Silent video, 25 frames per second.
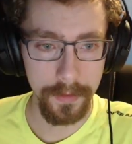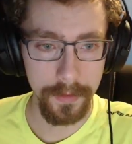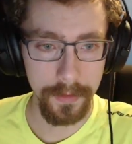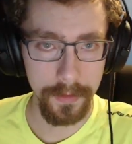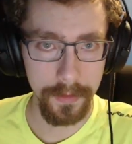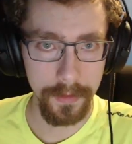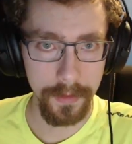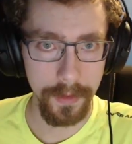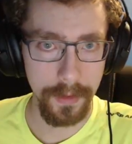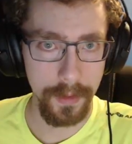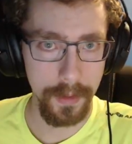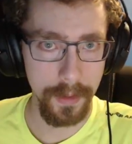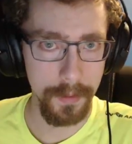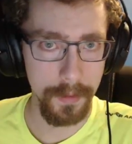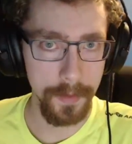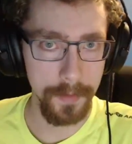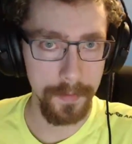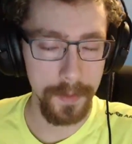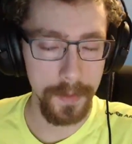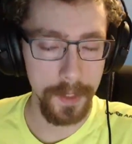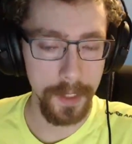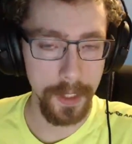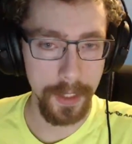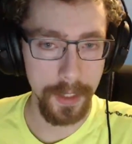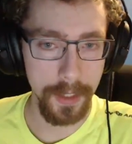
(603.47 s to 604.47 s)
in the name of
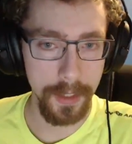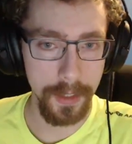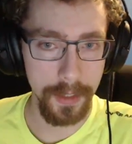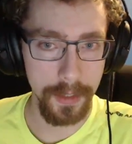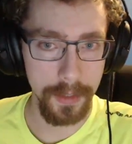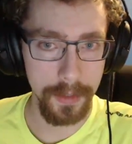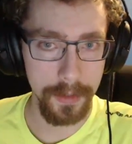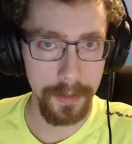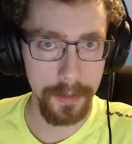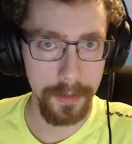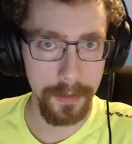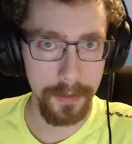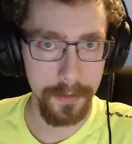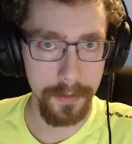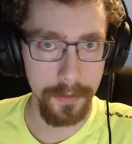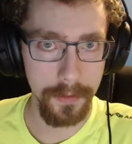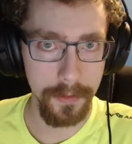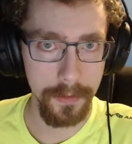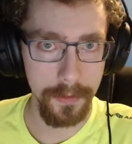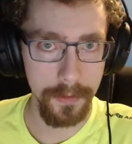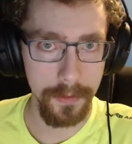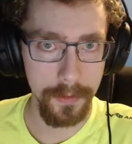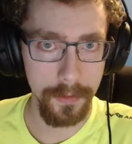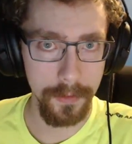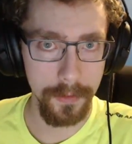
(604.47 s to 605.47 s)
jihad to